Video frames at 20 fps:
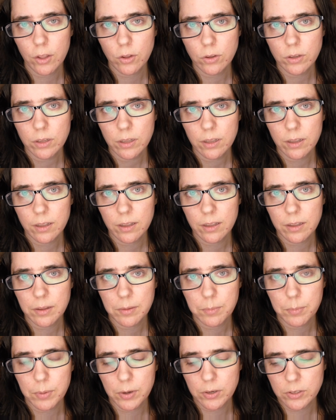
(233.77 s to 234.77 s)
Cook
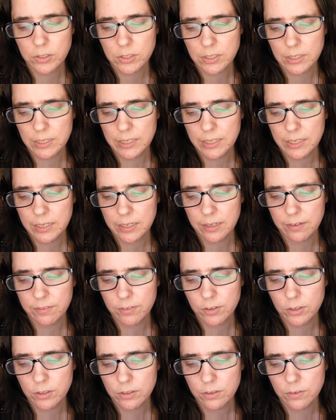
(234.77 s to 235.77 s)
partially
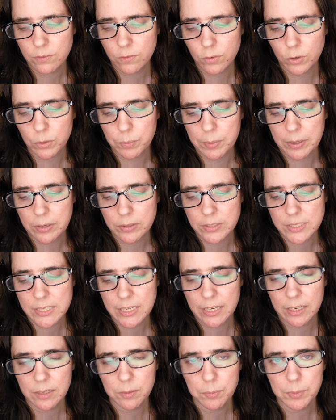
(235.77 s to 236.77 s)
covered for about
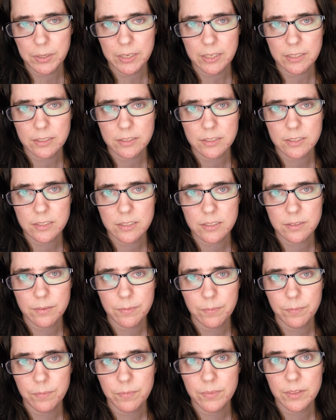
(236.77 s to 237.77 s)
10 minutes.
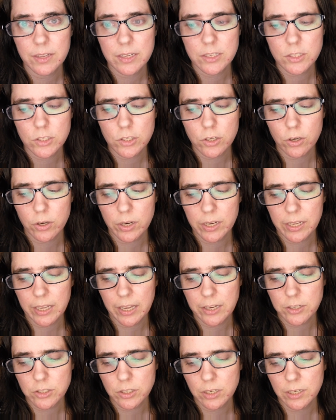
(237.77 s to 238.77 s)
Stir
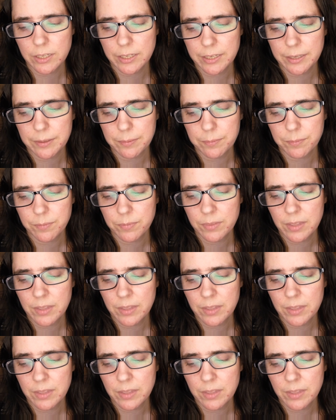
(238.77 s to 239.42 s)
occasionally.